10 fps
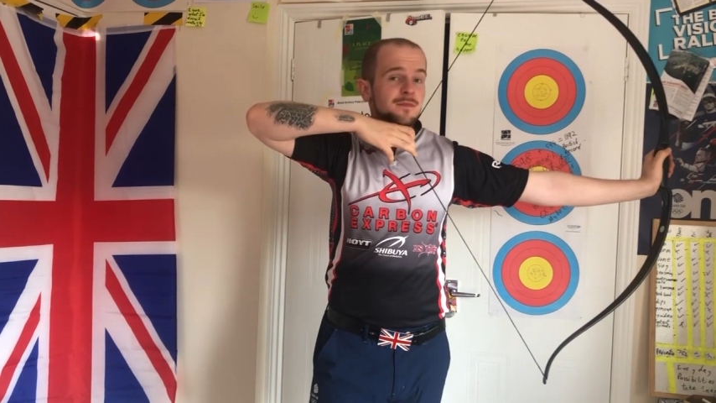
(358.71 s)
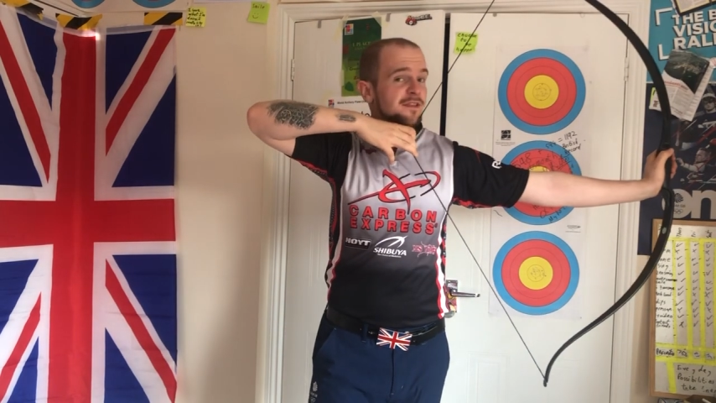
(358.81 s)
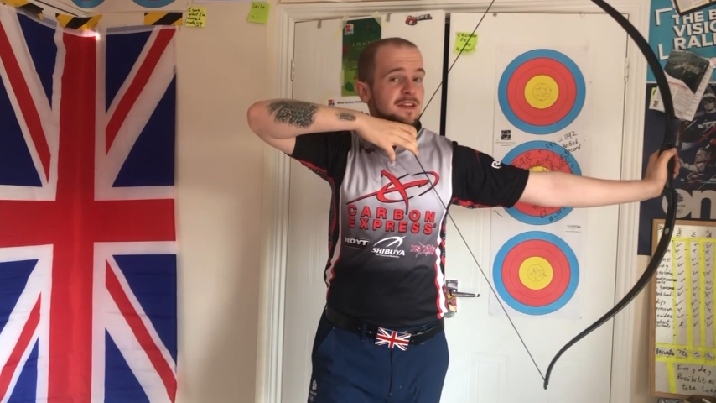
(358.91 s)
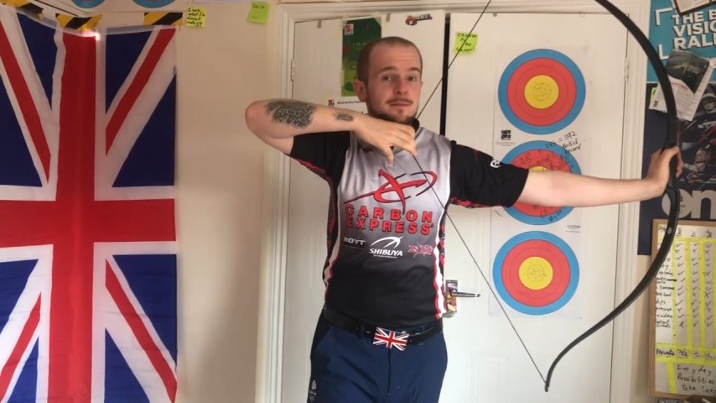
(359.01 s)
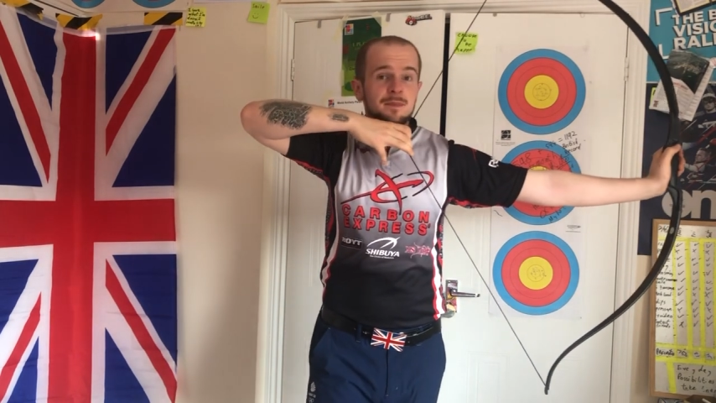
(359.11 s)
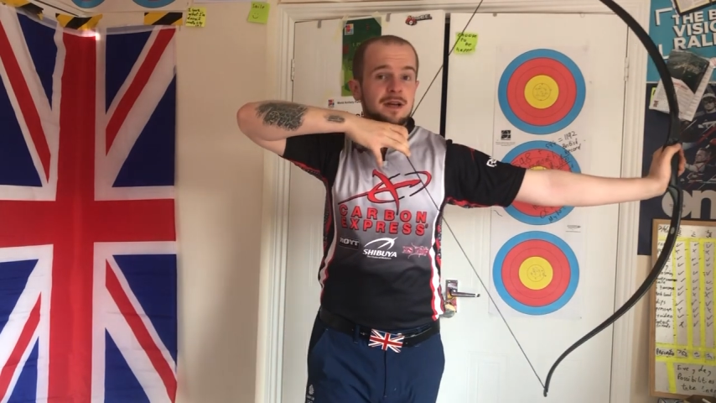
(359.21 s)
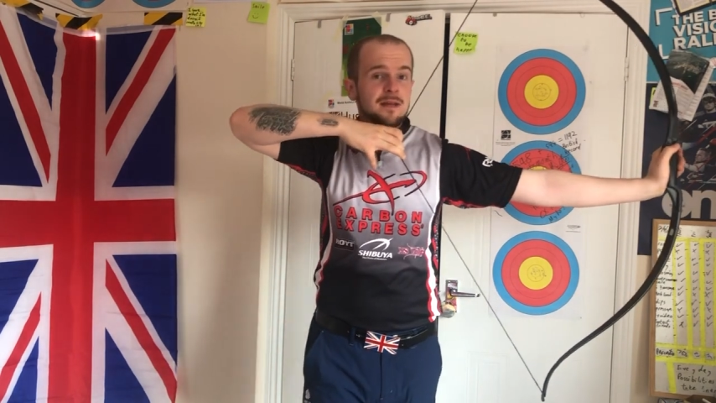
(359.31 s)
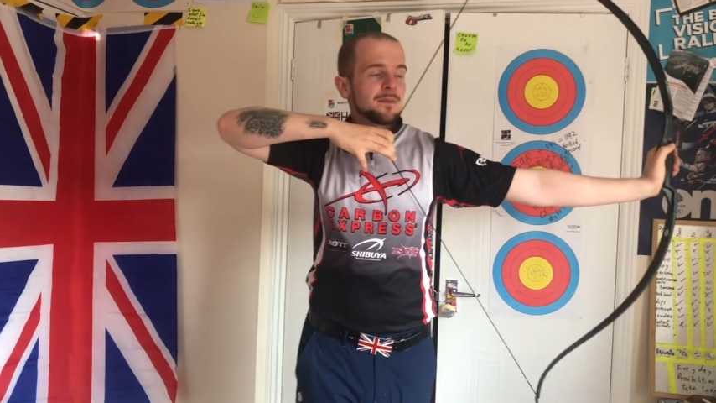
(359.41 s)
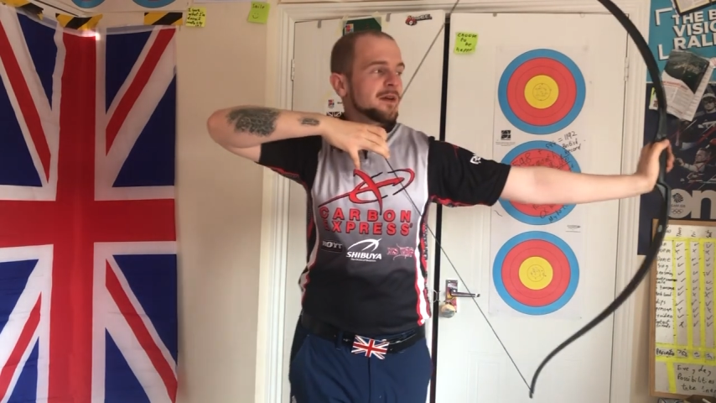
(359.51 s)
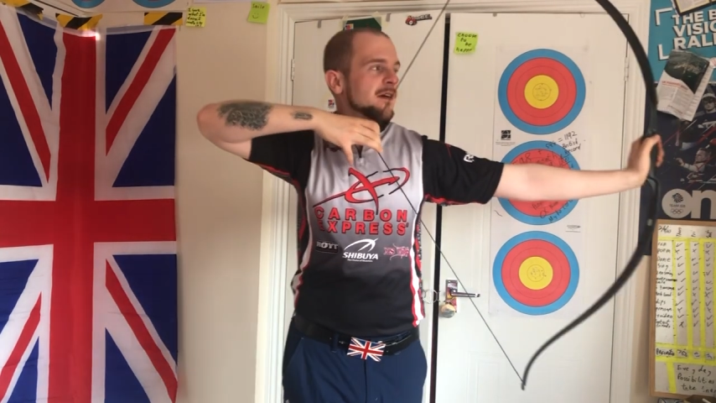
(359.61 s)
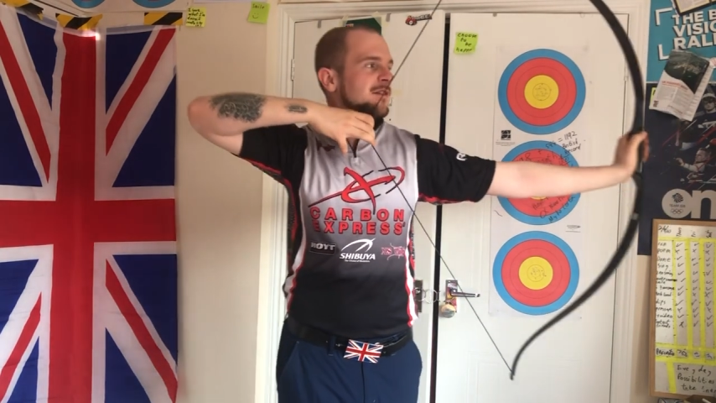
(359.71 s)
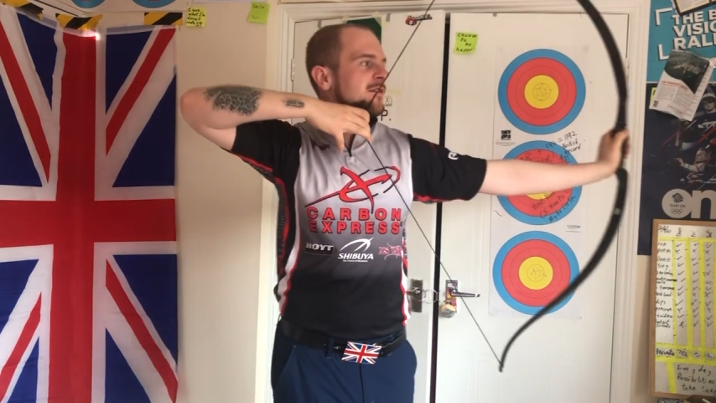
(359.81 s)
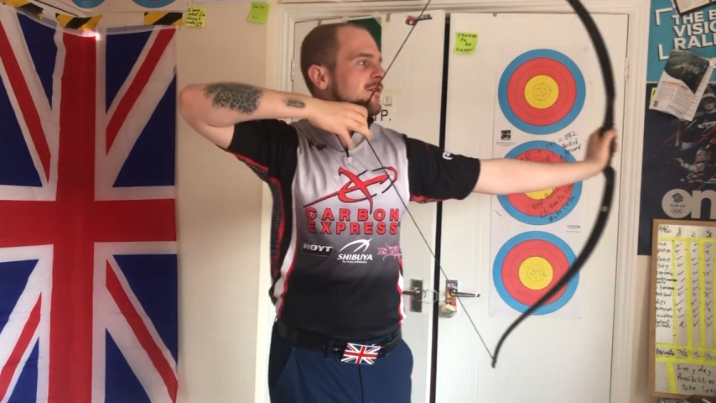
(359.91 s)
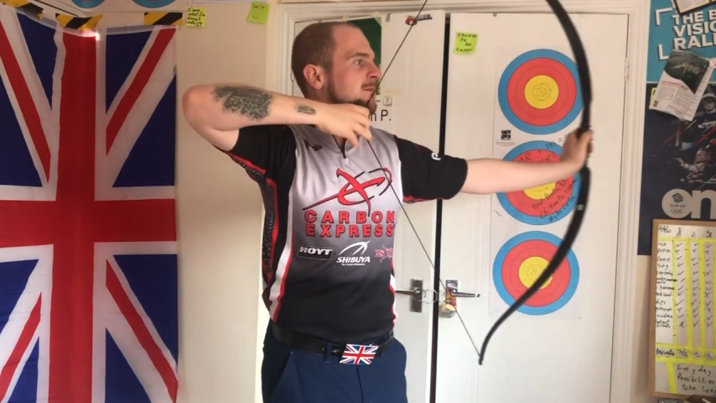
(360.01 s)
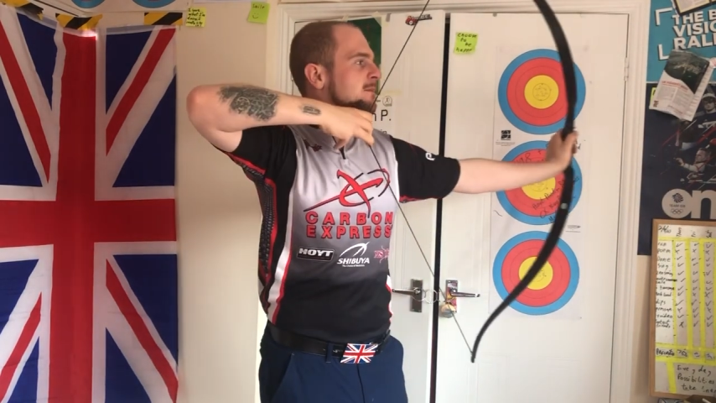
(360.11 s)
simply because
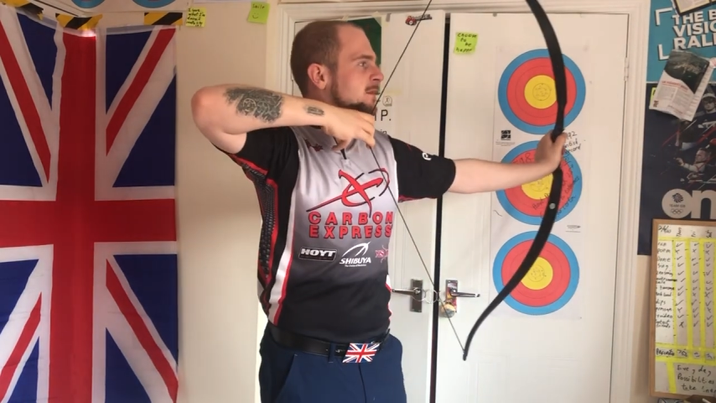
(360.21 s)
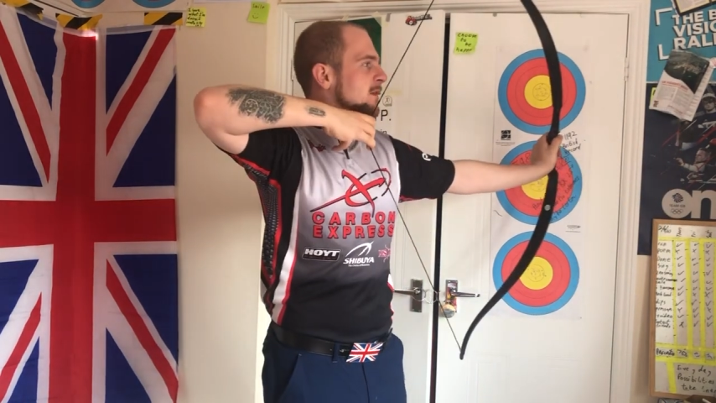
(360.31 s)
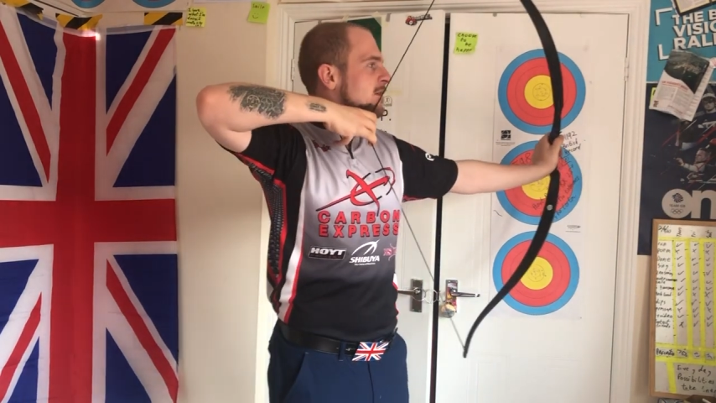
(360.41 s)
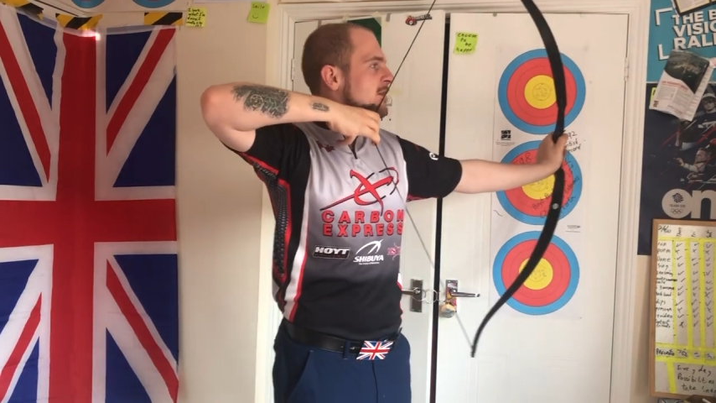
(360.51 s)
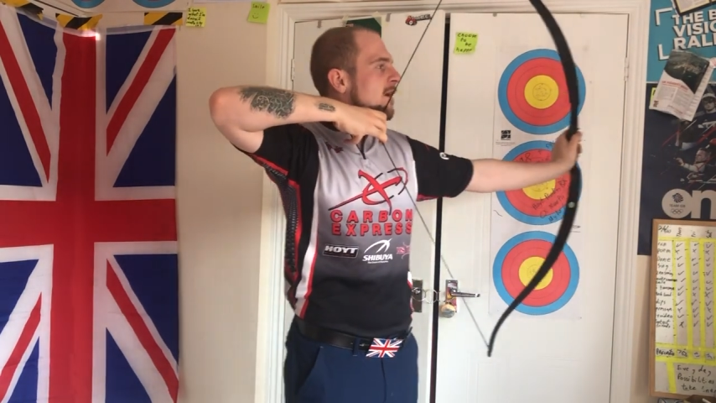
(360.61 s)
your